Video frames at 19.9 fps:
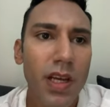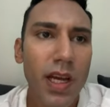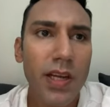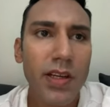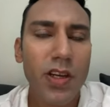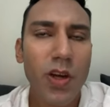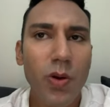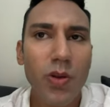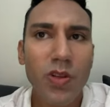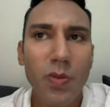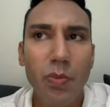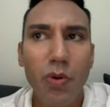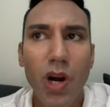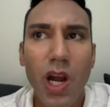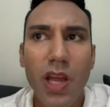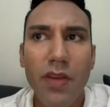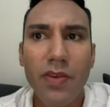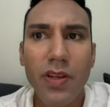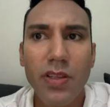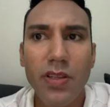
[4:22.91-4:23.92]
And to go into
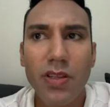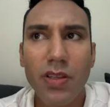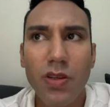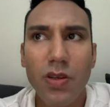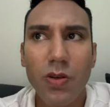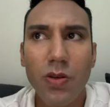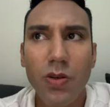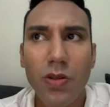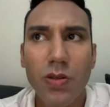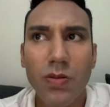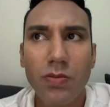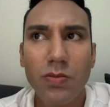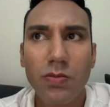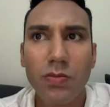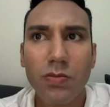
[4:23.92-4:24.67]
private school,